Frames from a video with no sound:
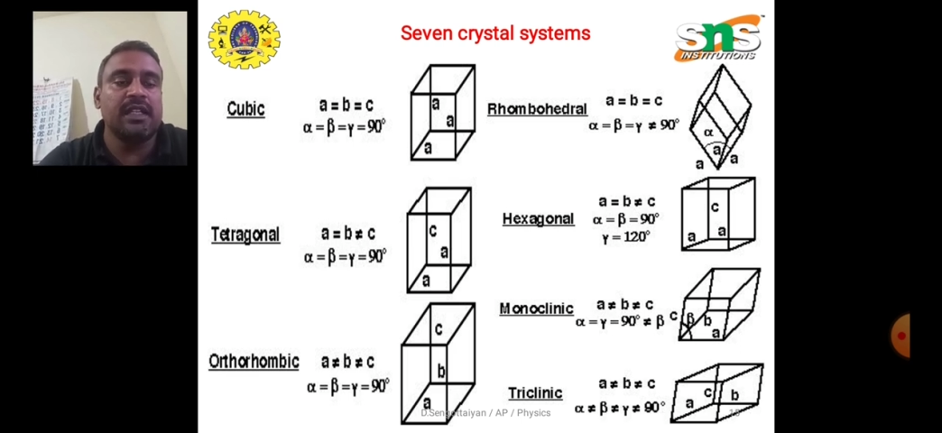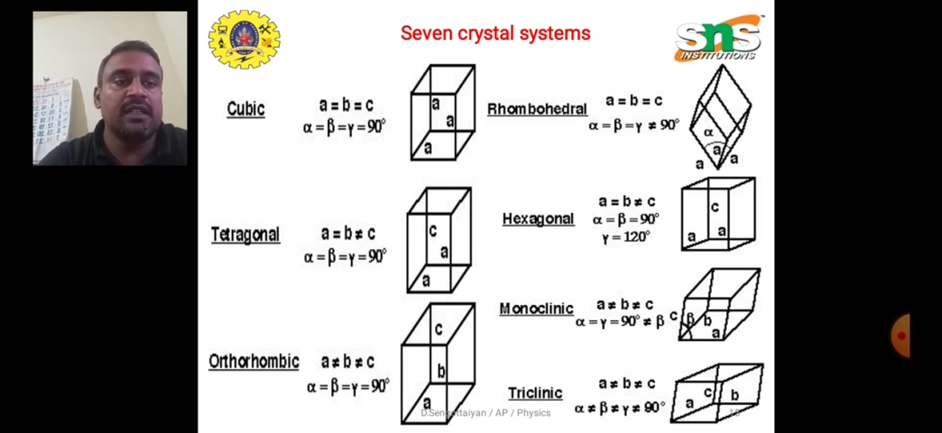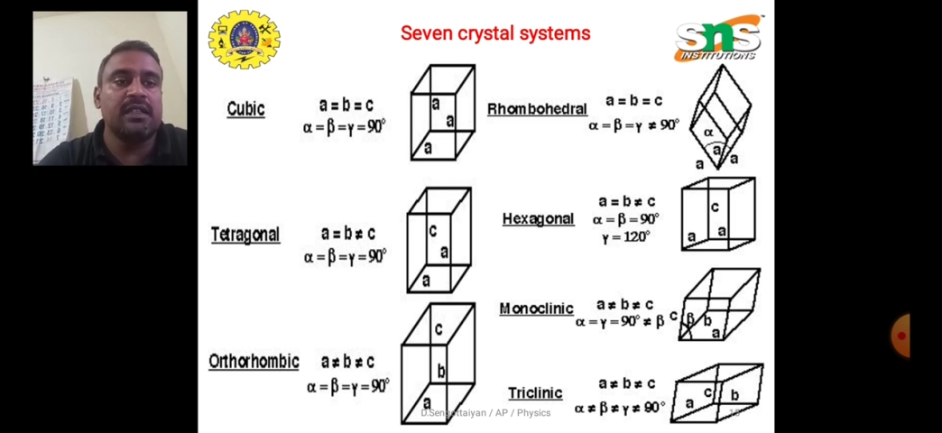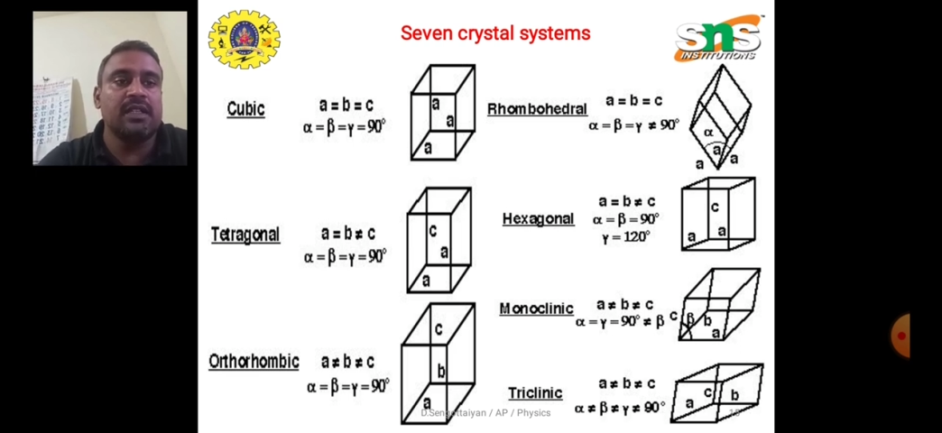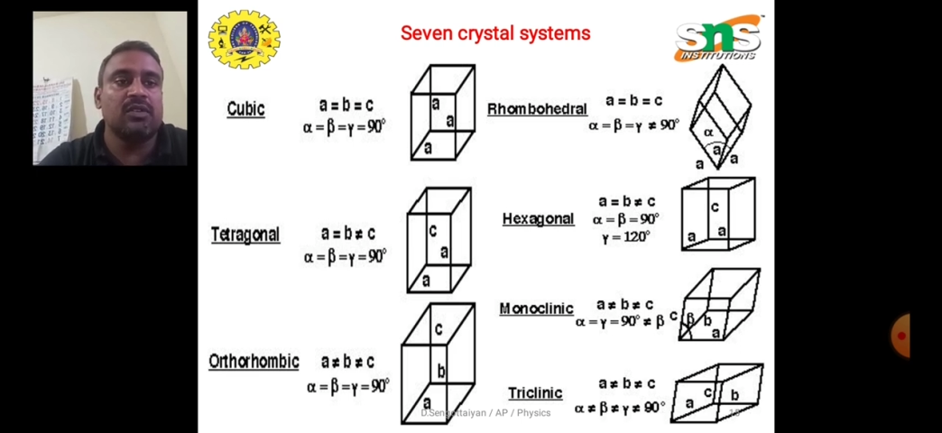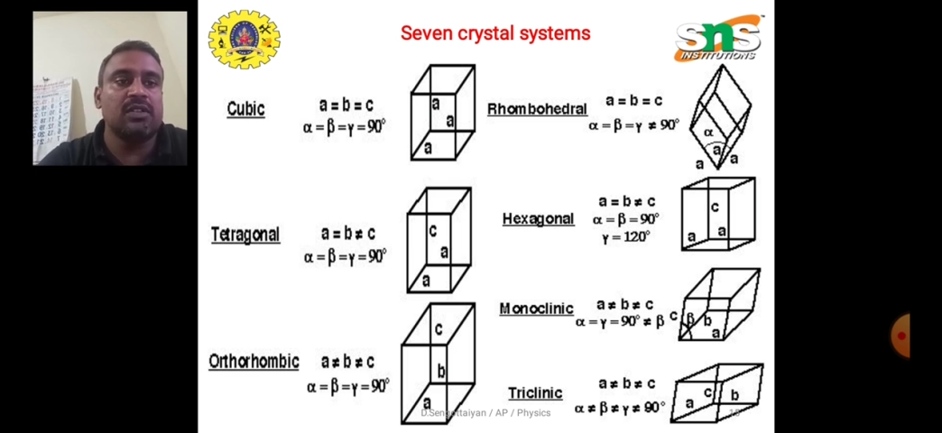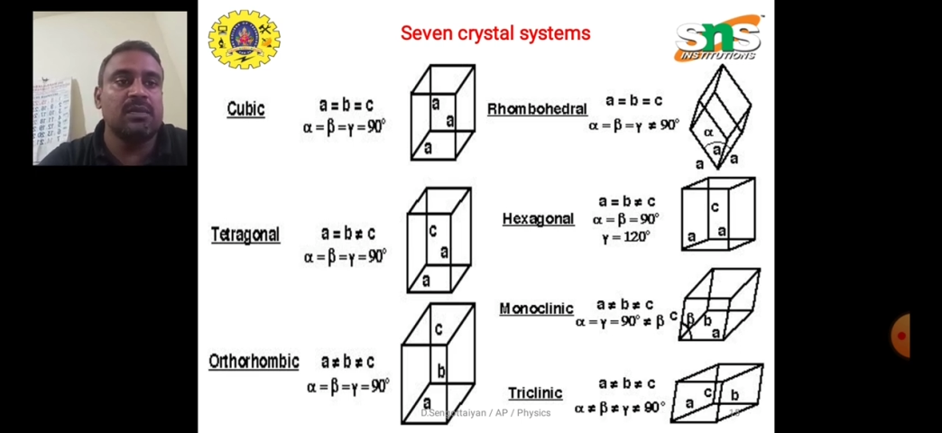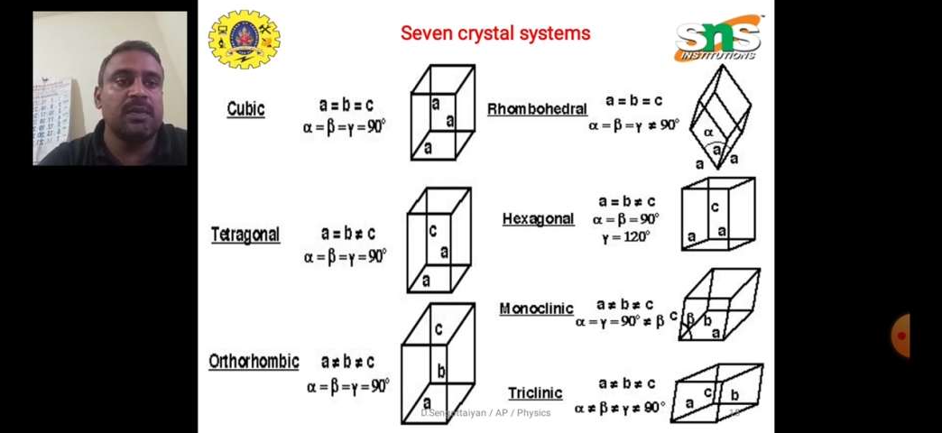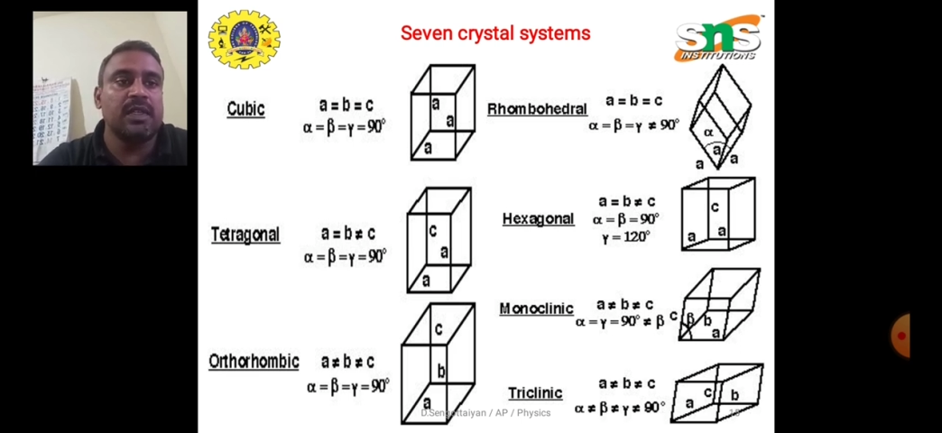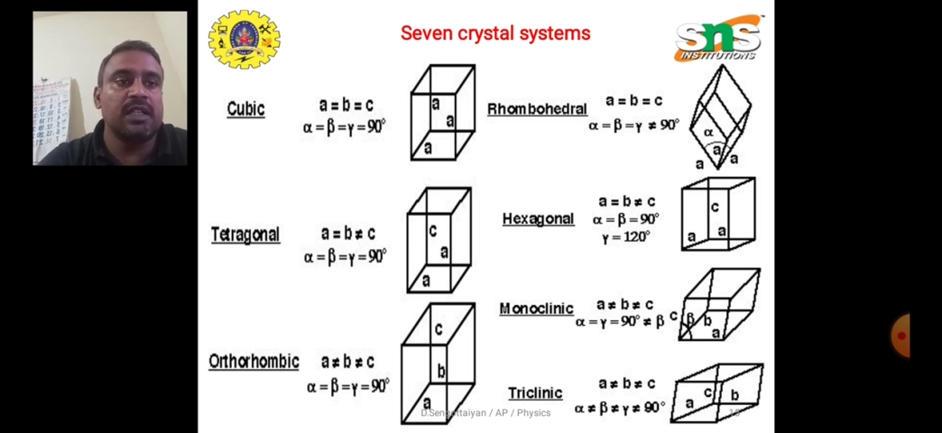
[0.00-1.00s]
A equal to
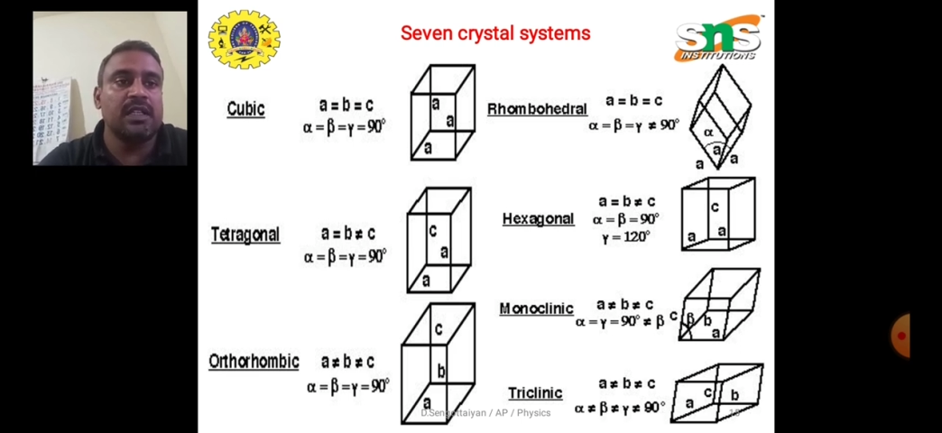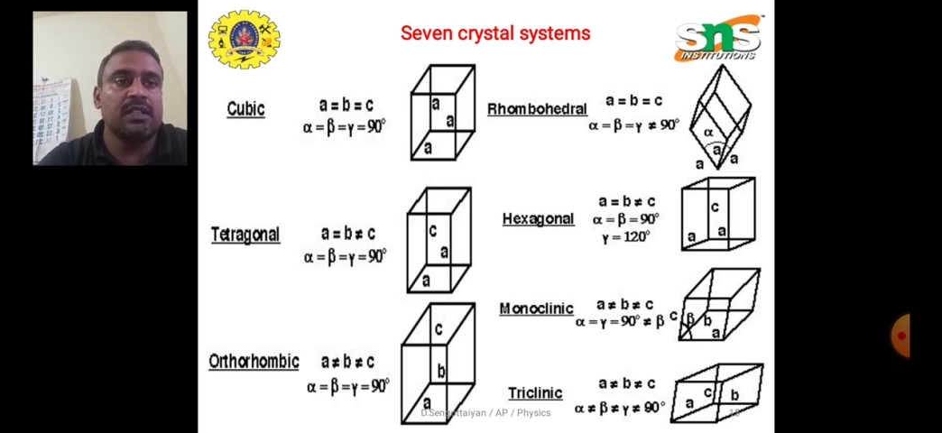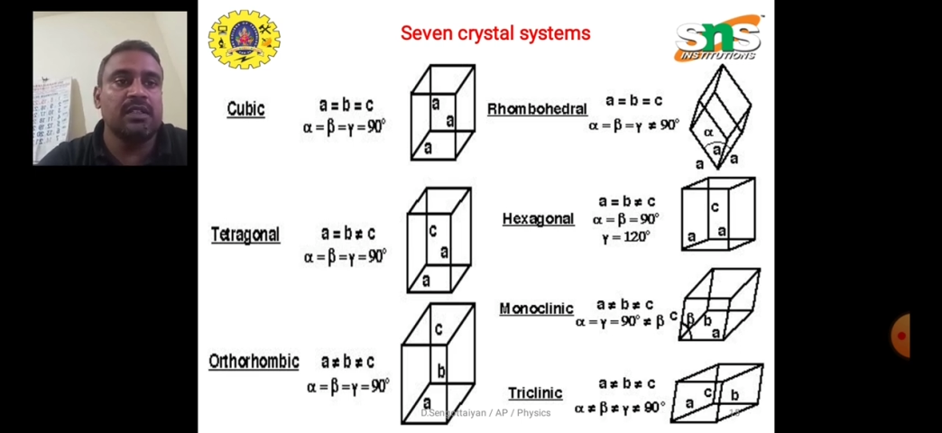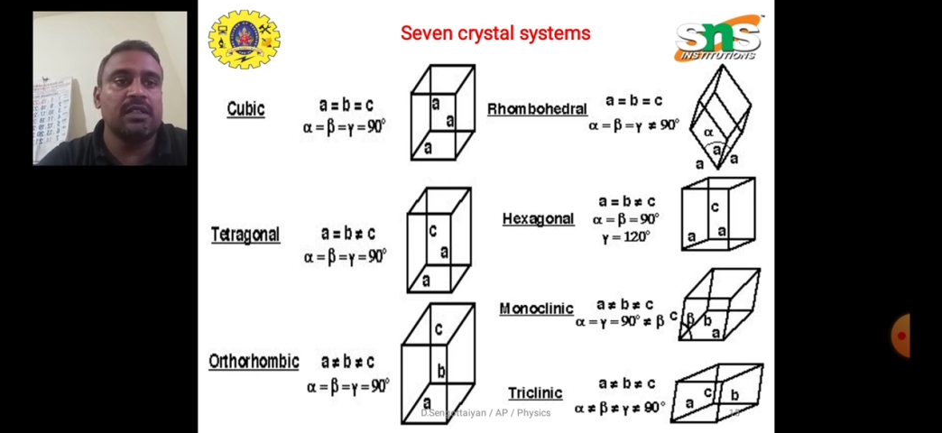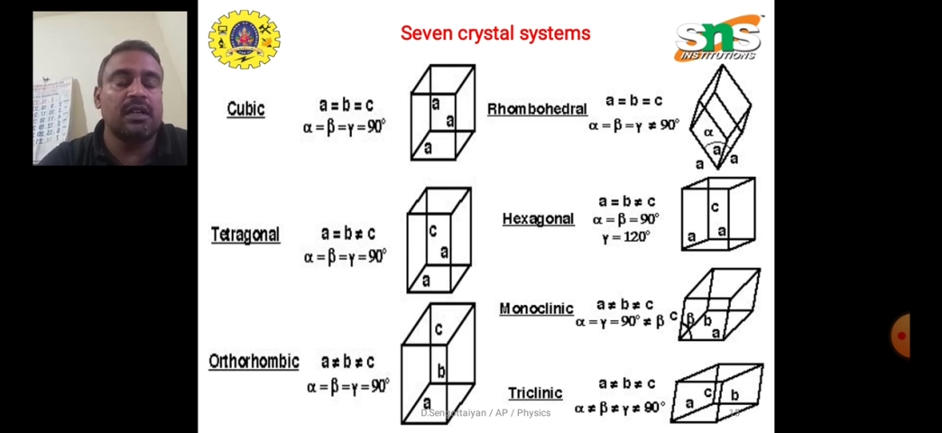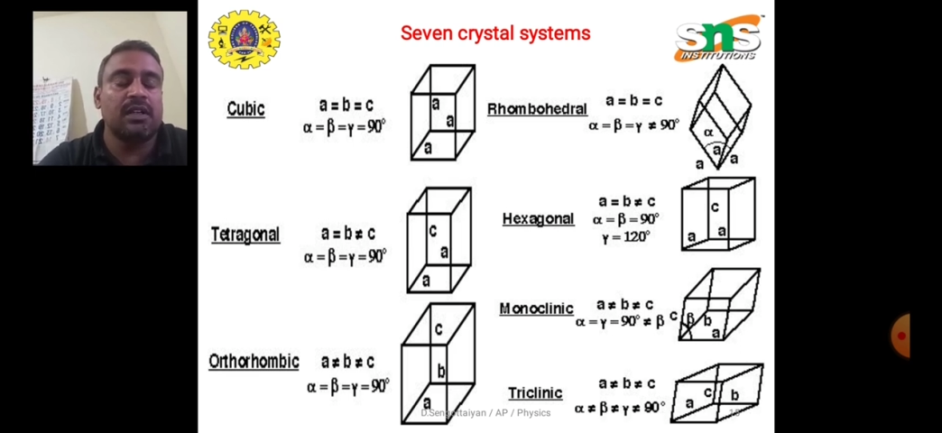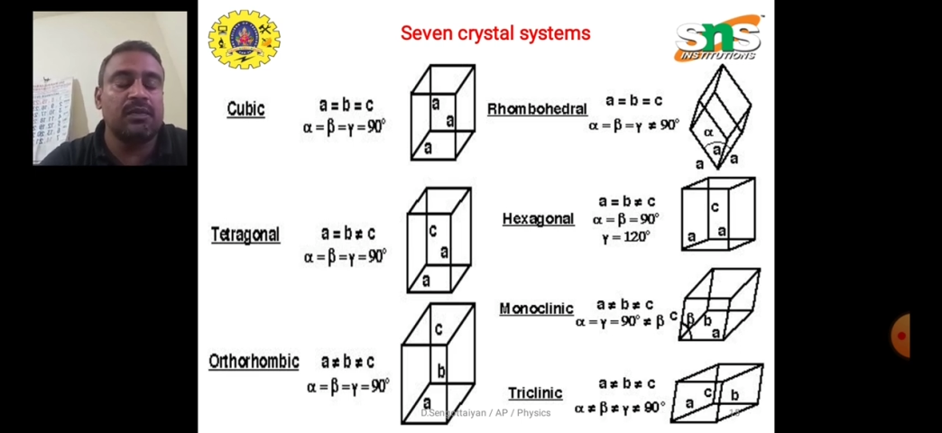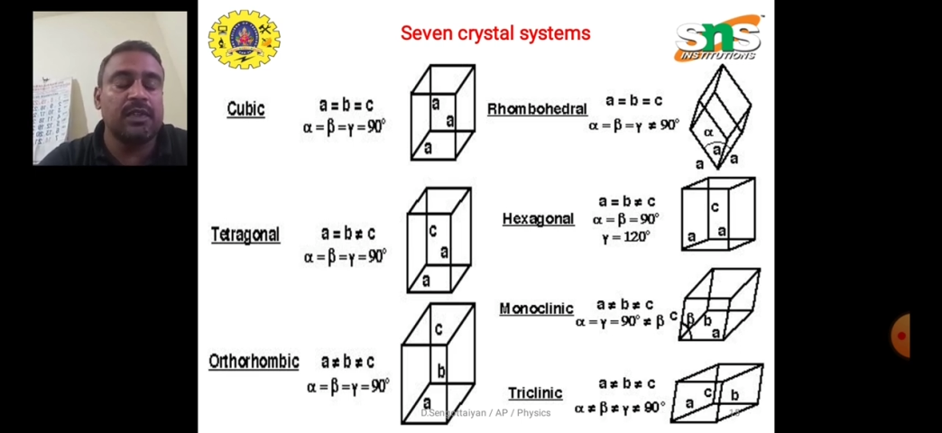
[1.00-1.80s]
beta, alpha